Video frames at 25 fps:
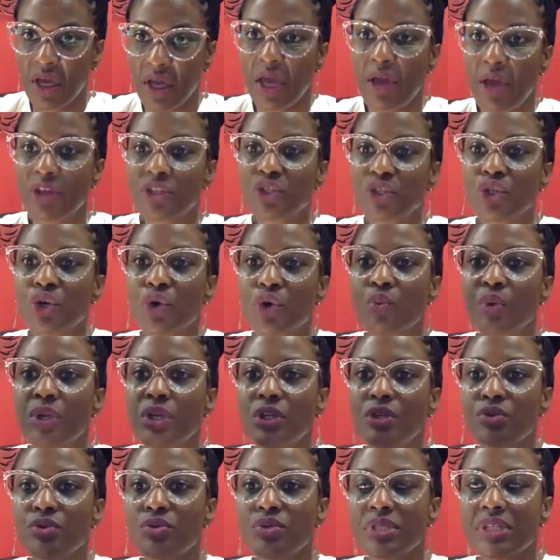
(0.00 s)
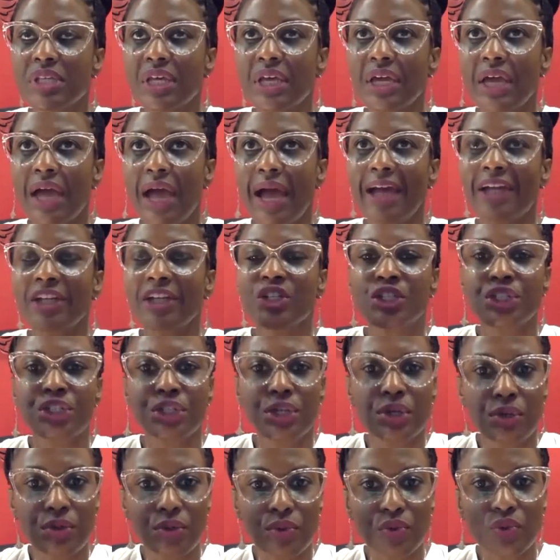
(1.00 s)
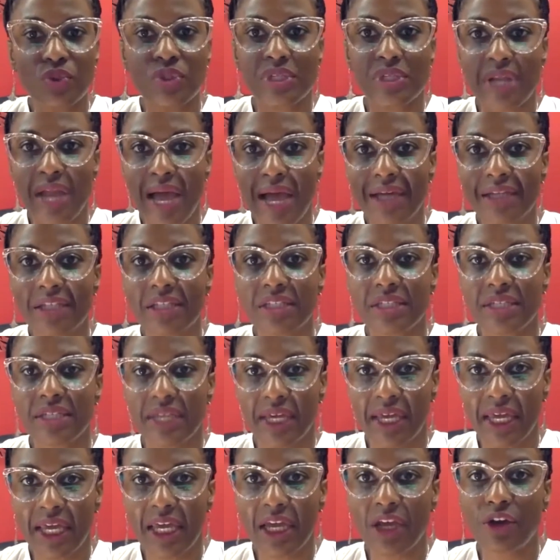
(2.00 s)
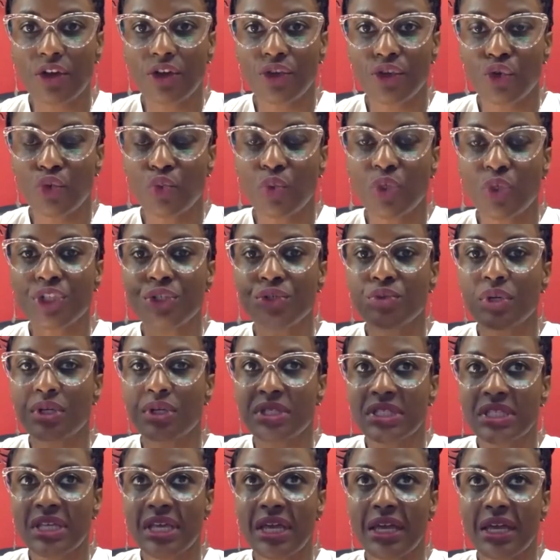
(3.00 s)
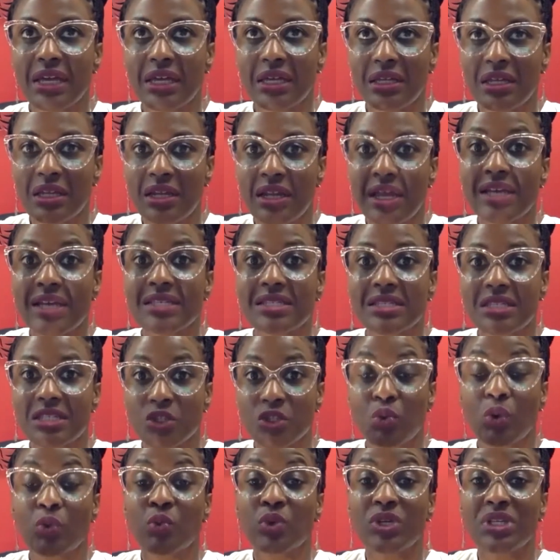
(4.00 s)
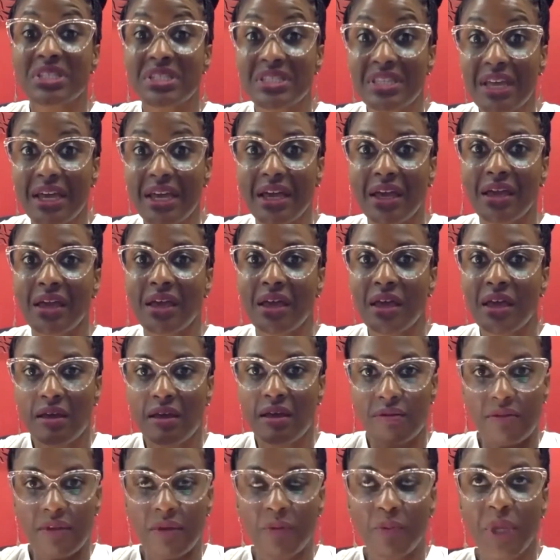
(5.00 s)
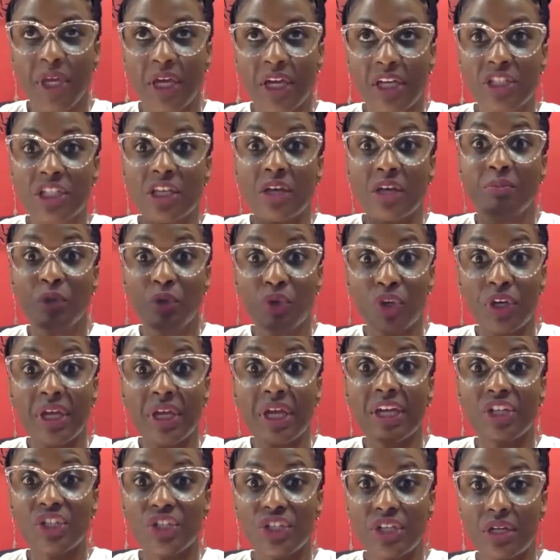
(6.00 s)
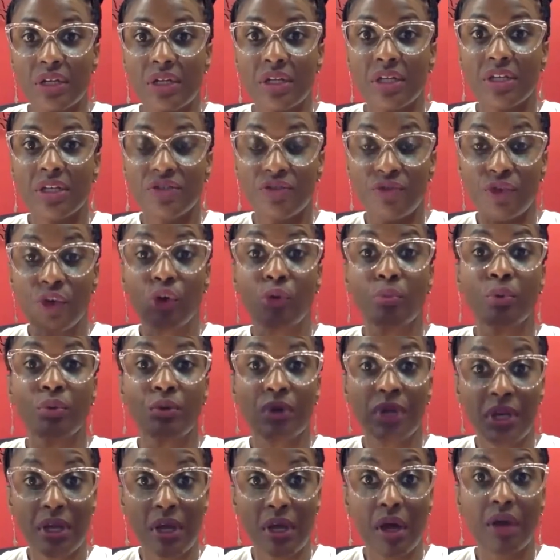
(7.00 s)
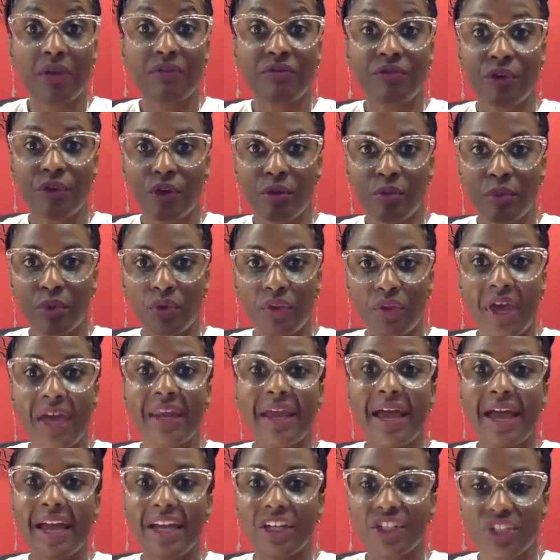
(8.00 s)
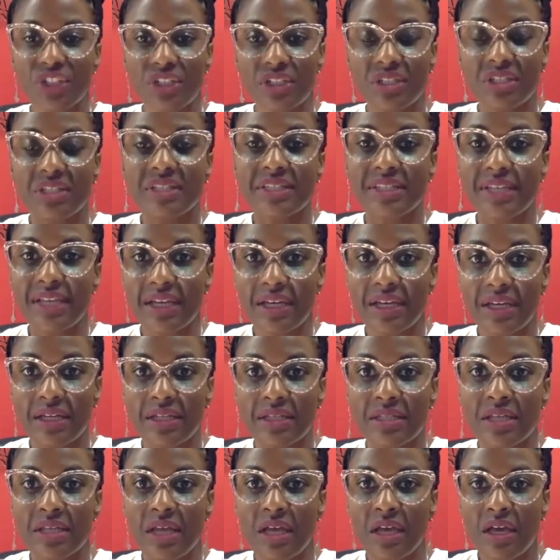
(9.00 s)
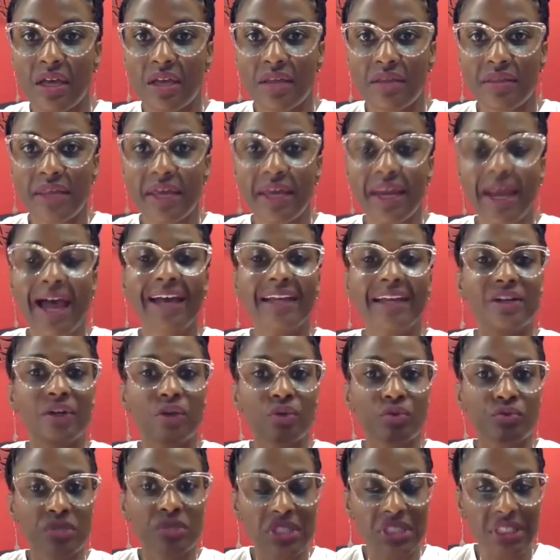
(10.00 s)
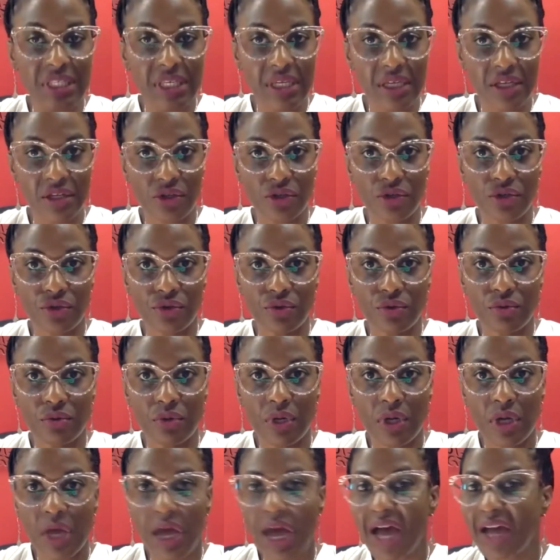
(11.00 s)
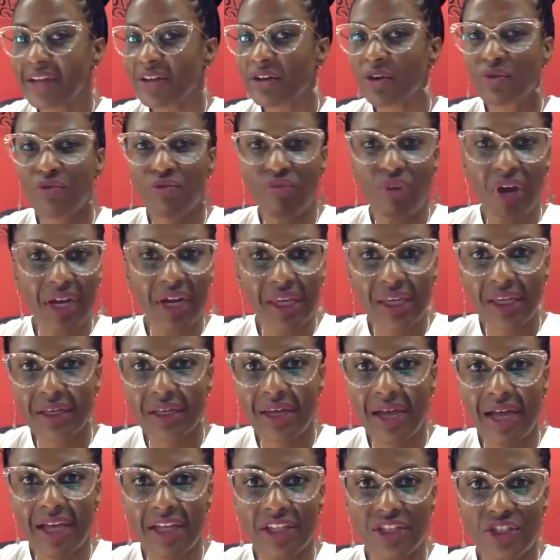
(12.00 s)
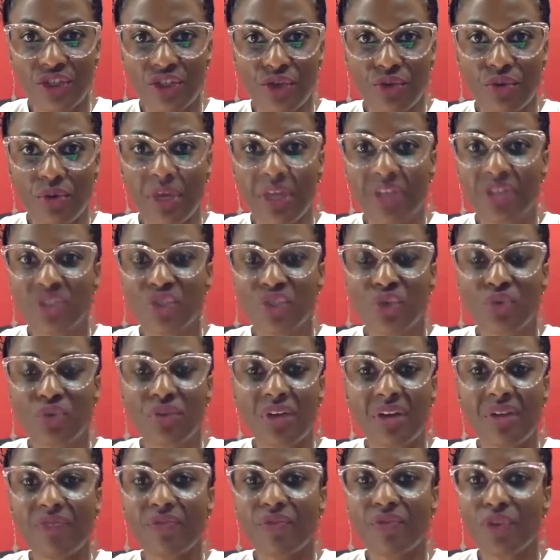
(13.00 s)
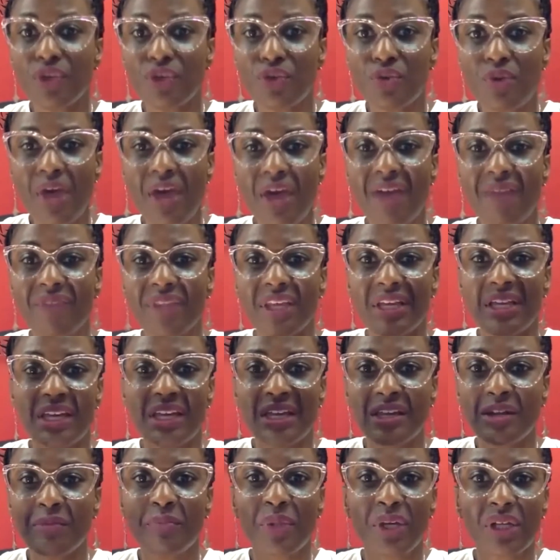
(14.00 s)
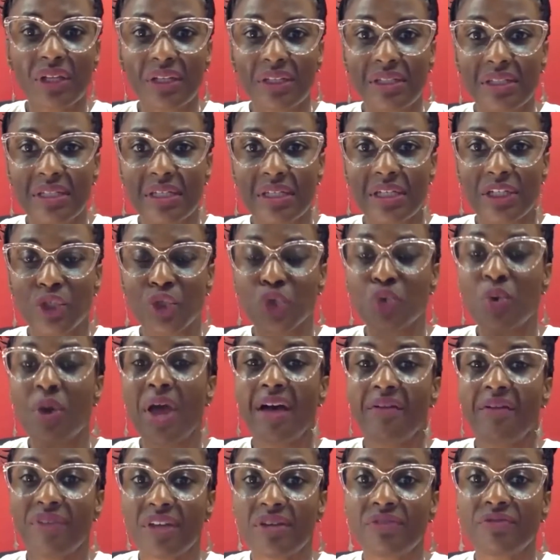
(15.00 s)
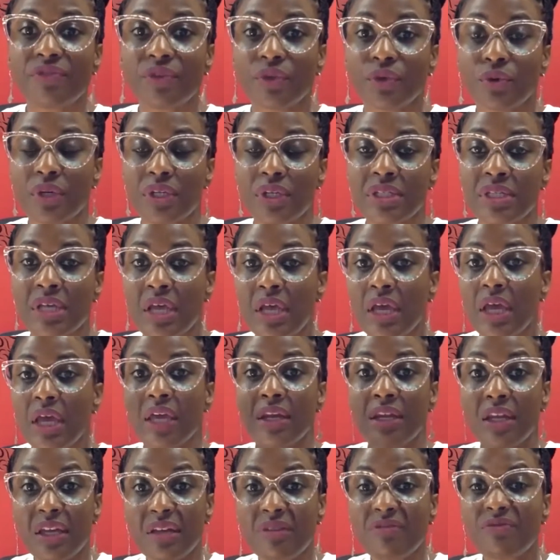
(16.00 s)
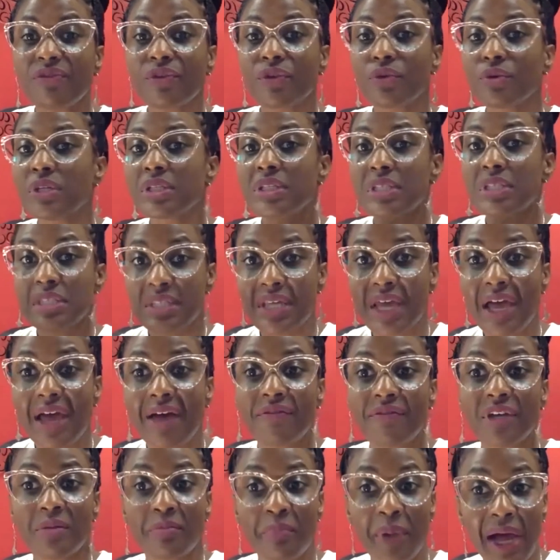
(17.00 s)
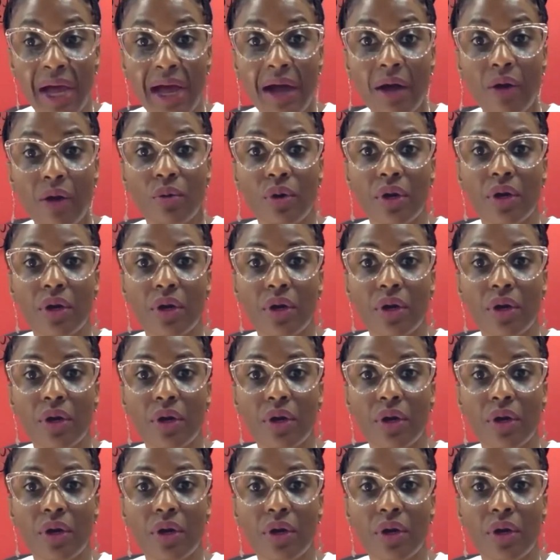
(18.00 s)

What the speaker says: And so when you say, I chose not to hear you, what you are saying in essence, what we say, because communication is verbal and nonverbal, that action says that I don't see you, I don't recognize you, and so therefore you have the inability to have influence, and influence is having power.